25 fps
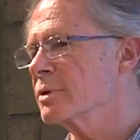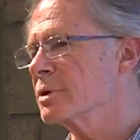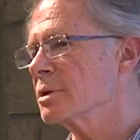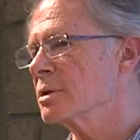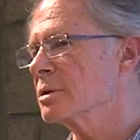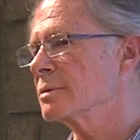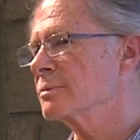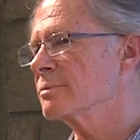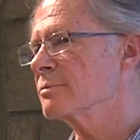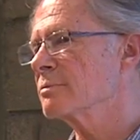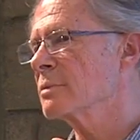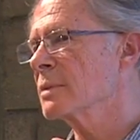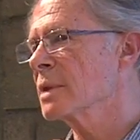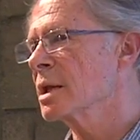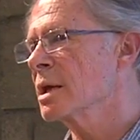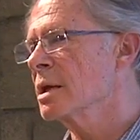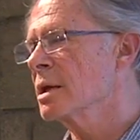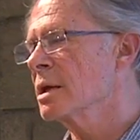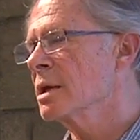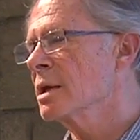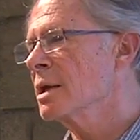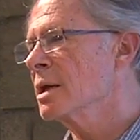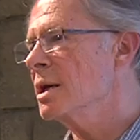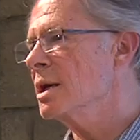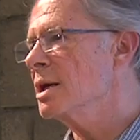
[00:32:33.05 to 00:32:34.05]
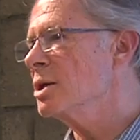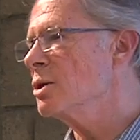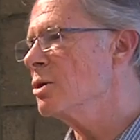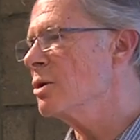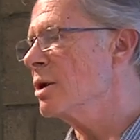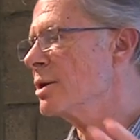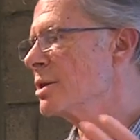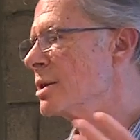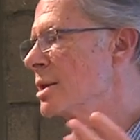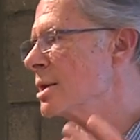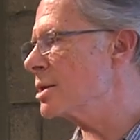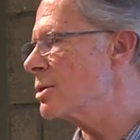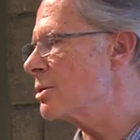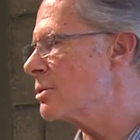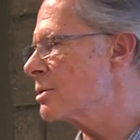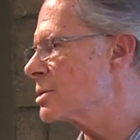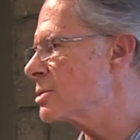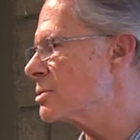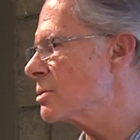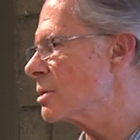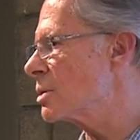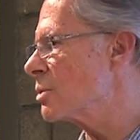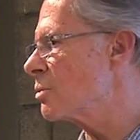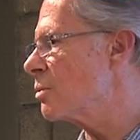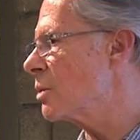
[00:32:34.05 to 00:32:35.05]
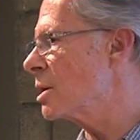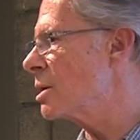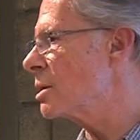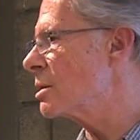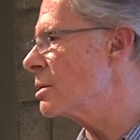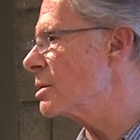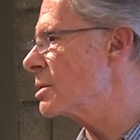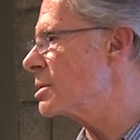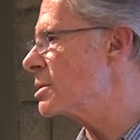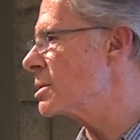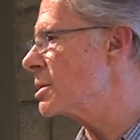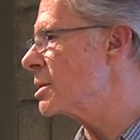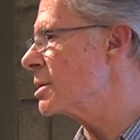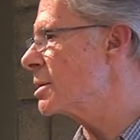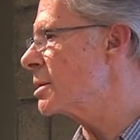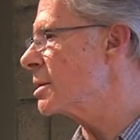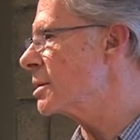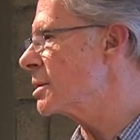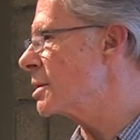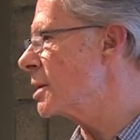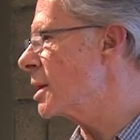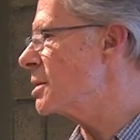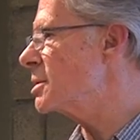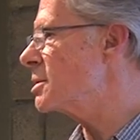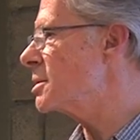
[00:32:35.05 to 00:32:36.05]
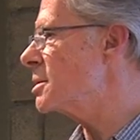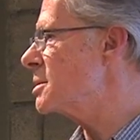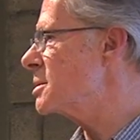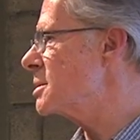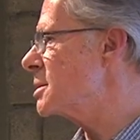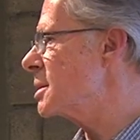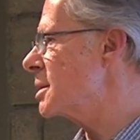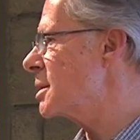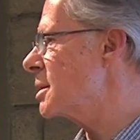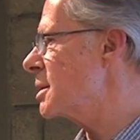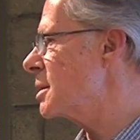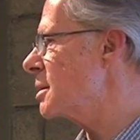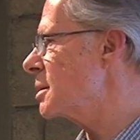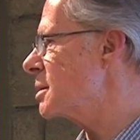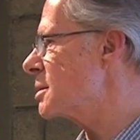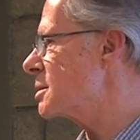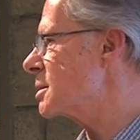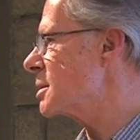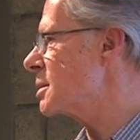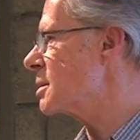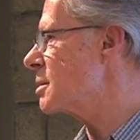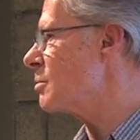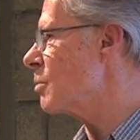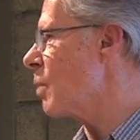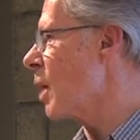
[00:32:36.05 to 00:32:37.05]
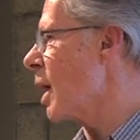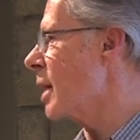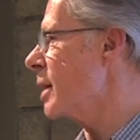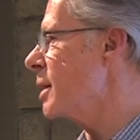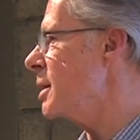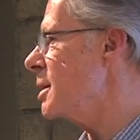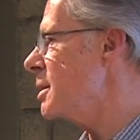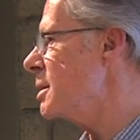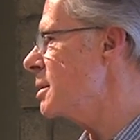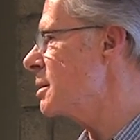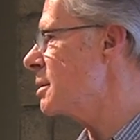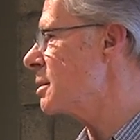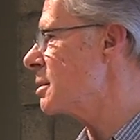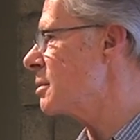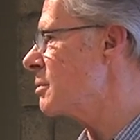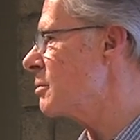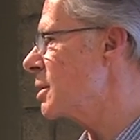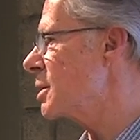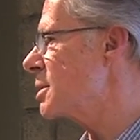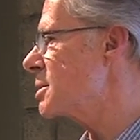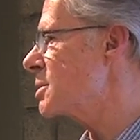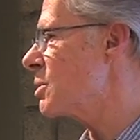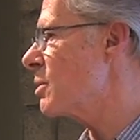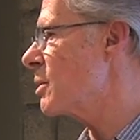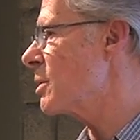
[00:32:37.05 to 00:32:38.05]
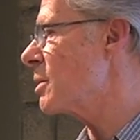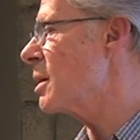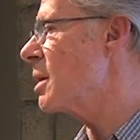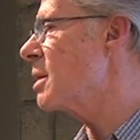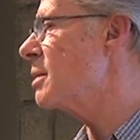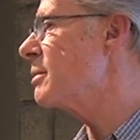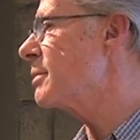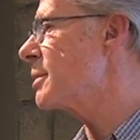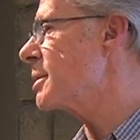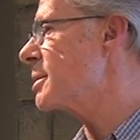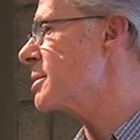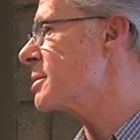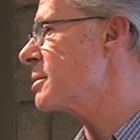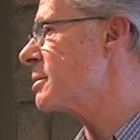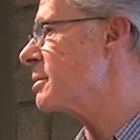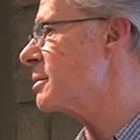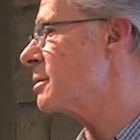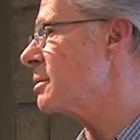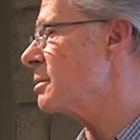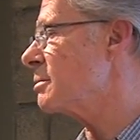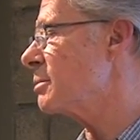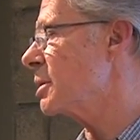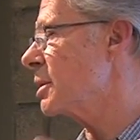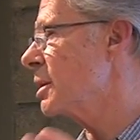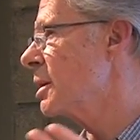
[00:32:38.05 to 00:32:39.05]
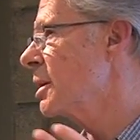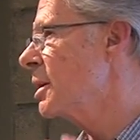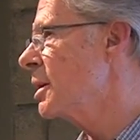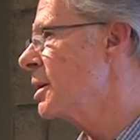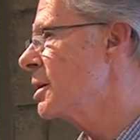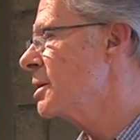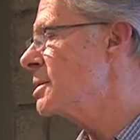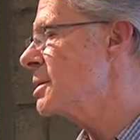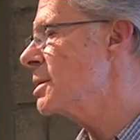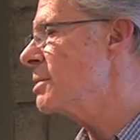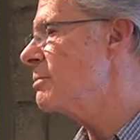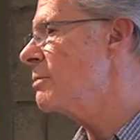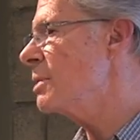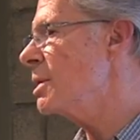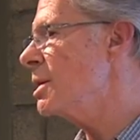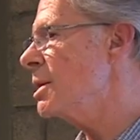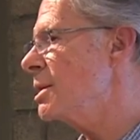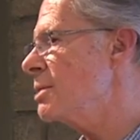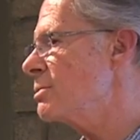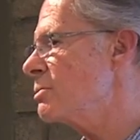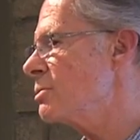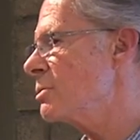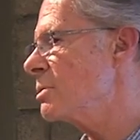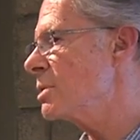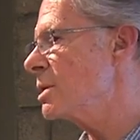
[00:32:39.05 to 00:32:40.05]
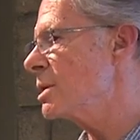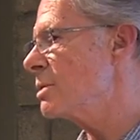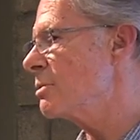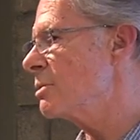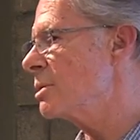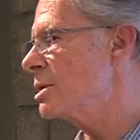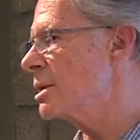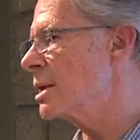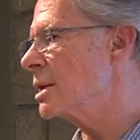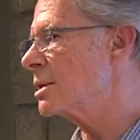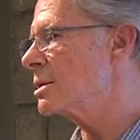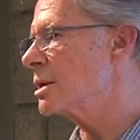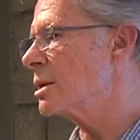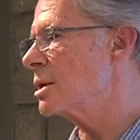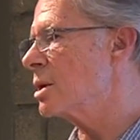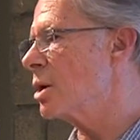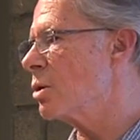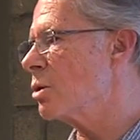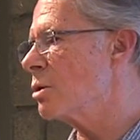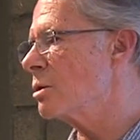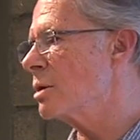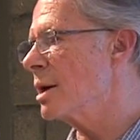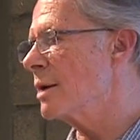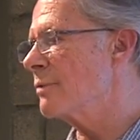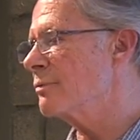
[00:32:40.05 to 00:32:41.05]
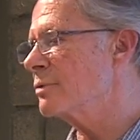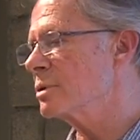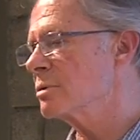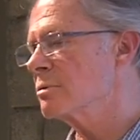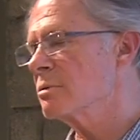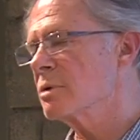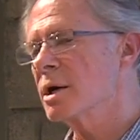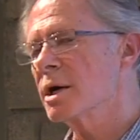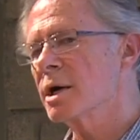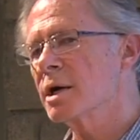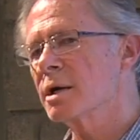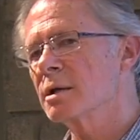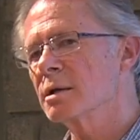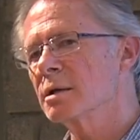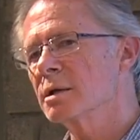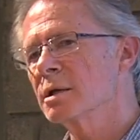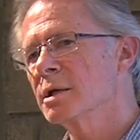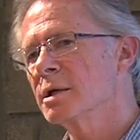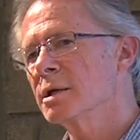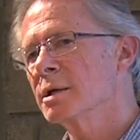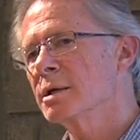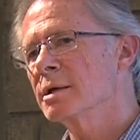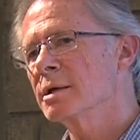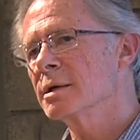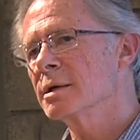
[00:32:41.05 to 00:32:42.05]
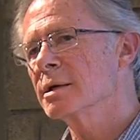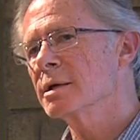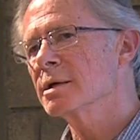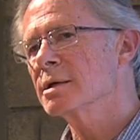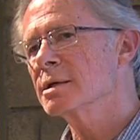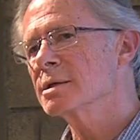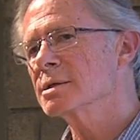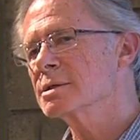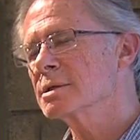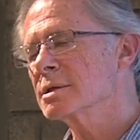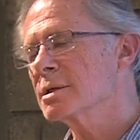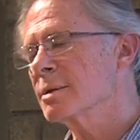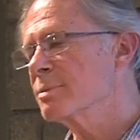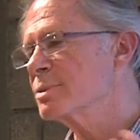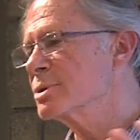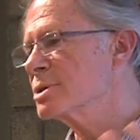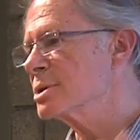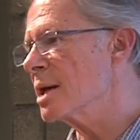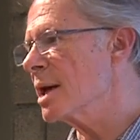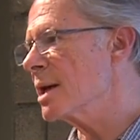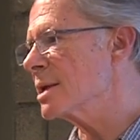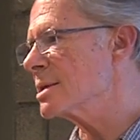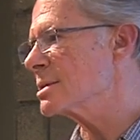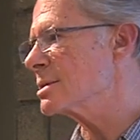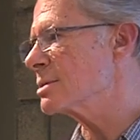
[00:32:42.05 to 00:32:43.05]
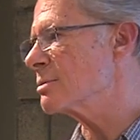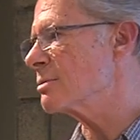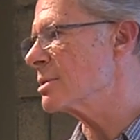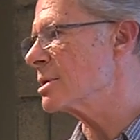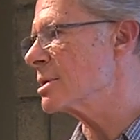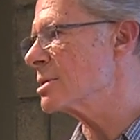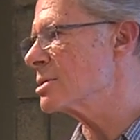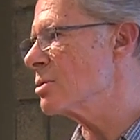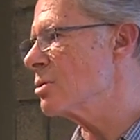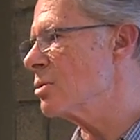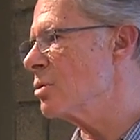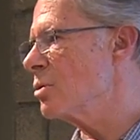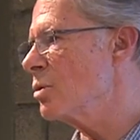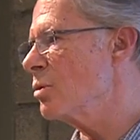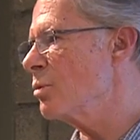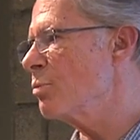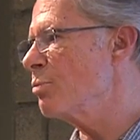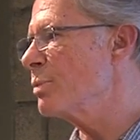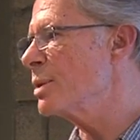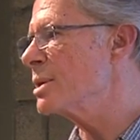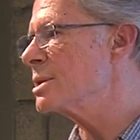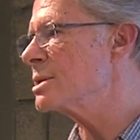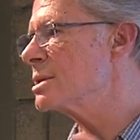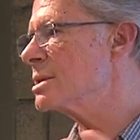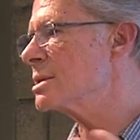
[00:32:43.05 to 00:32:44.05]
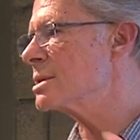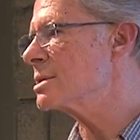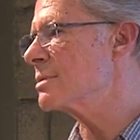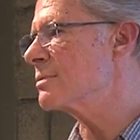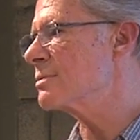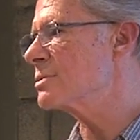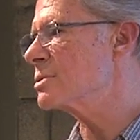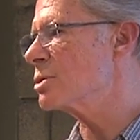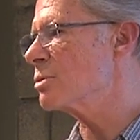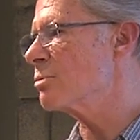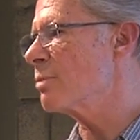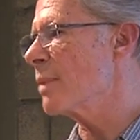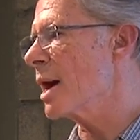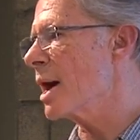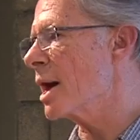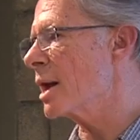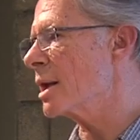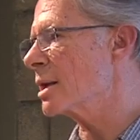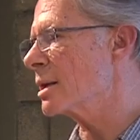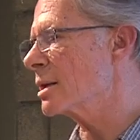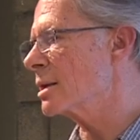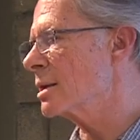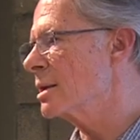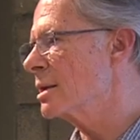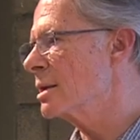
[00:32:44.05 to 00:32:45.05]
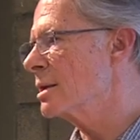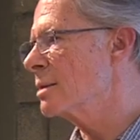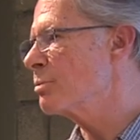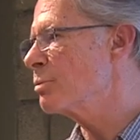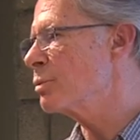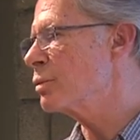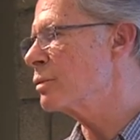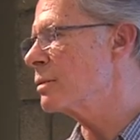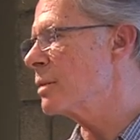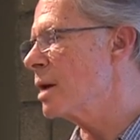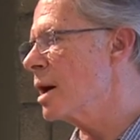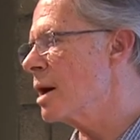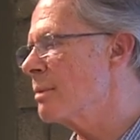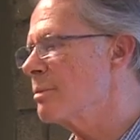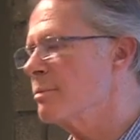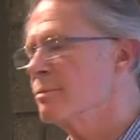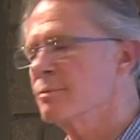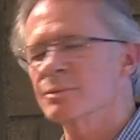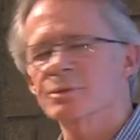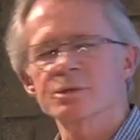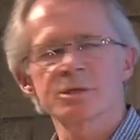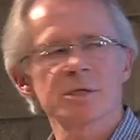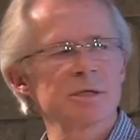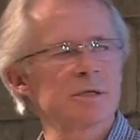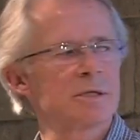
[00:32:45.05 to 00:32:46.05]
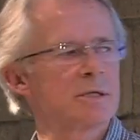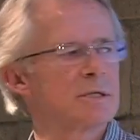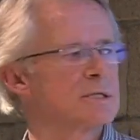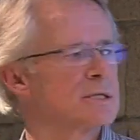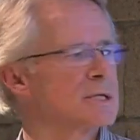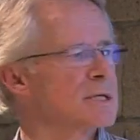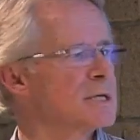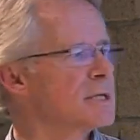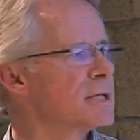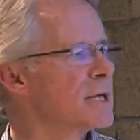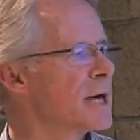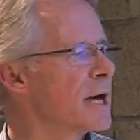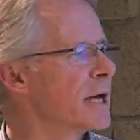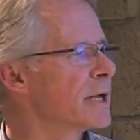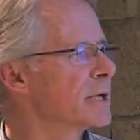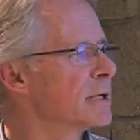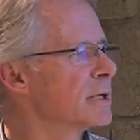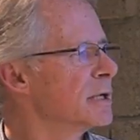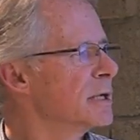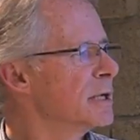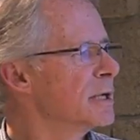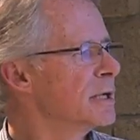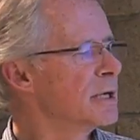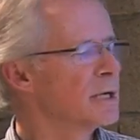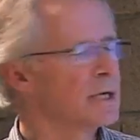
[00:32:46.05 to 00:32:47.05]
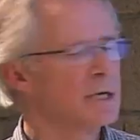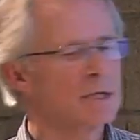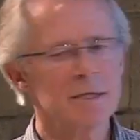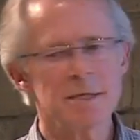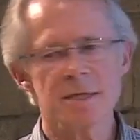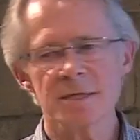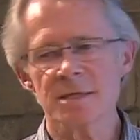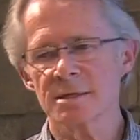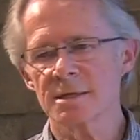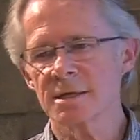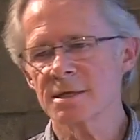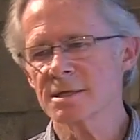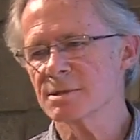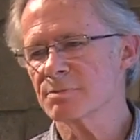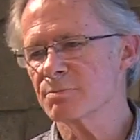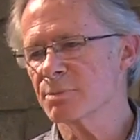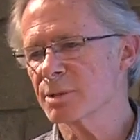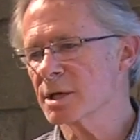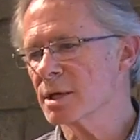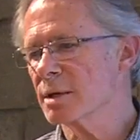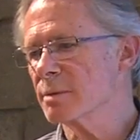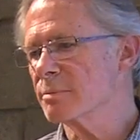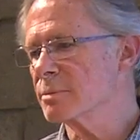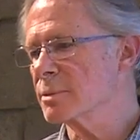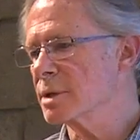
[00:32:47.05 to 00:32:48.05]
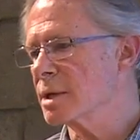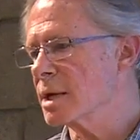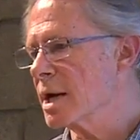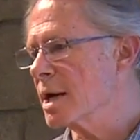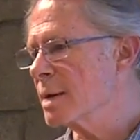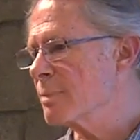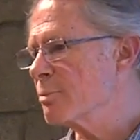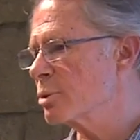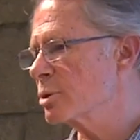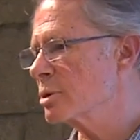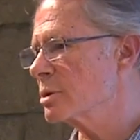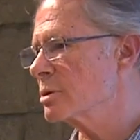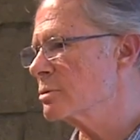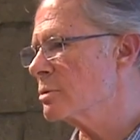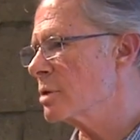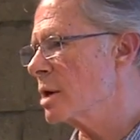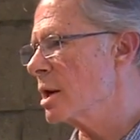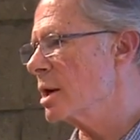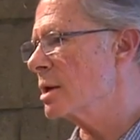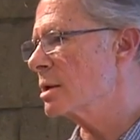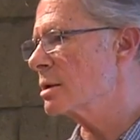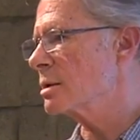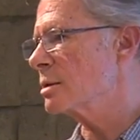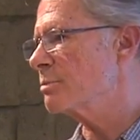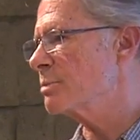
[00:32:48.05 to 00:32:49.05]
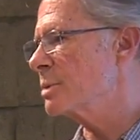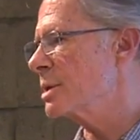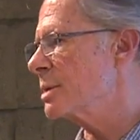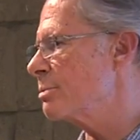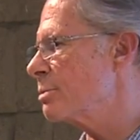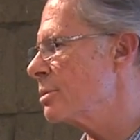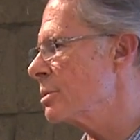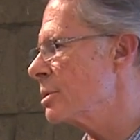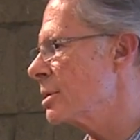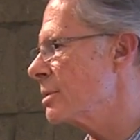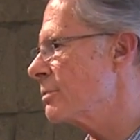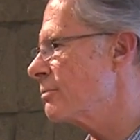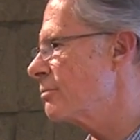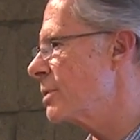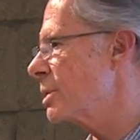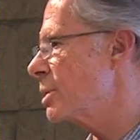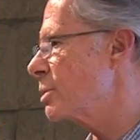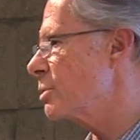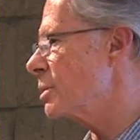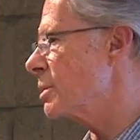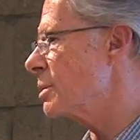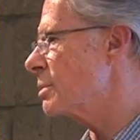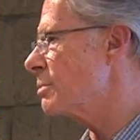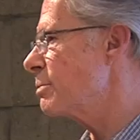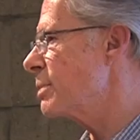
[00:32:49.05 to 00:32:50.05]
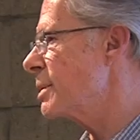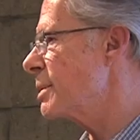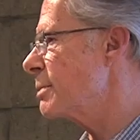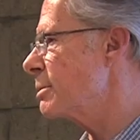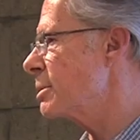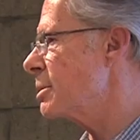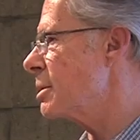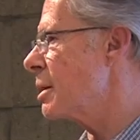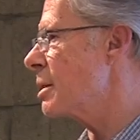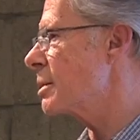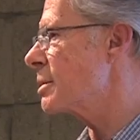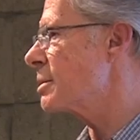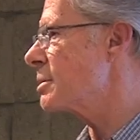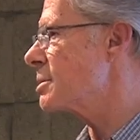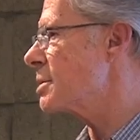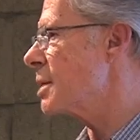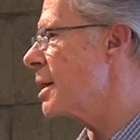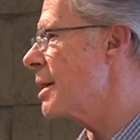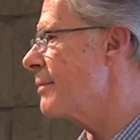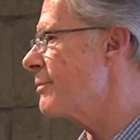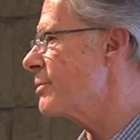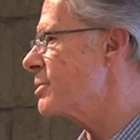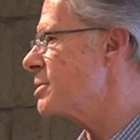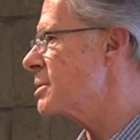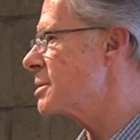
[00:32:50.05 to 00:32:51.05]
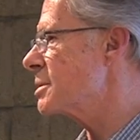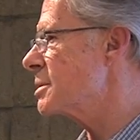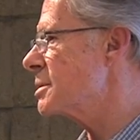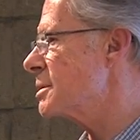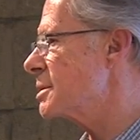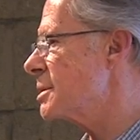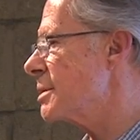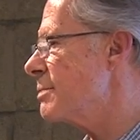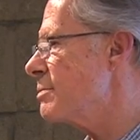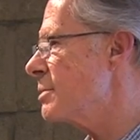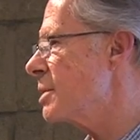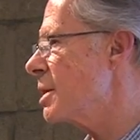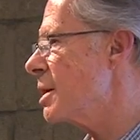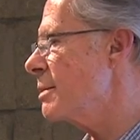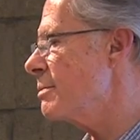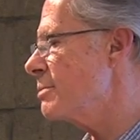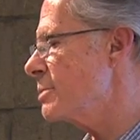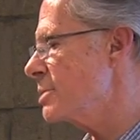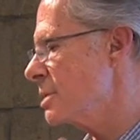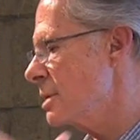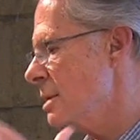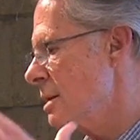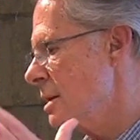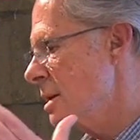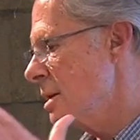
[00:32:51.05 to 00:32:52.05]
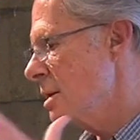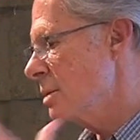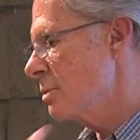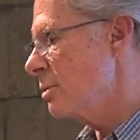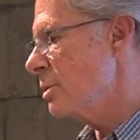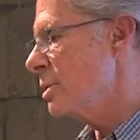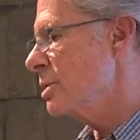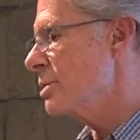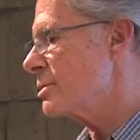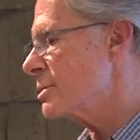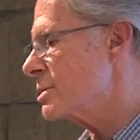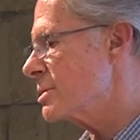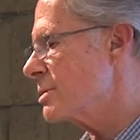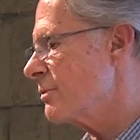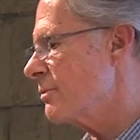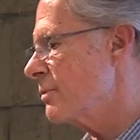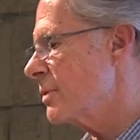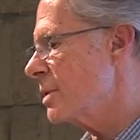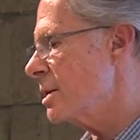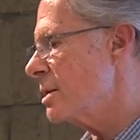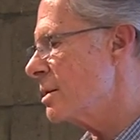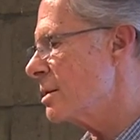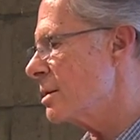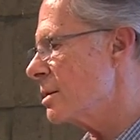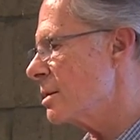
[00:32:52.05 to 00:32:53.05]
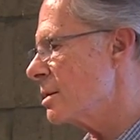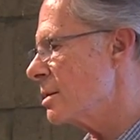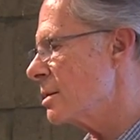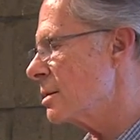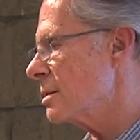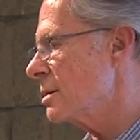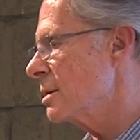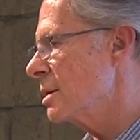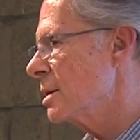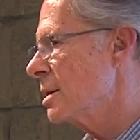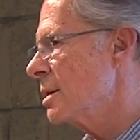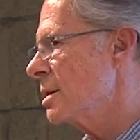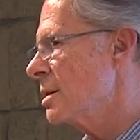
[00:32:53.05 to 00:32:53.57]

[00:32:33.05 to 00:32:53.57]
And you know, I think you could sort of wonder is she attention seeking? Is she whining? Or what is going on with this girl? But she really, truly, when you get to know her after a while, is obsessed with this whole business of somatic problems. And you see that, and these, become the hypochondriacal people that frequent doctors' offices. And sometimes when they're severe,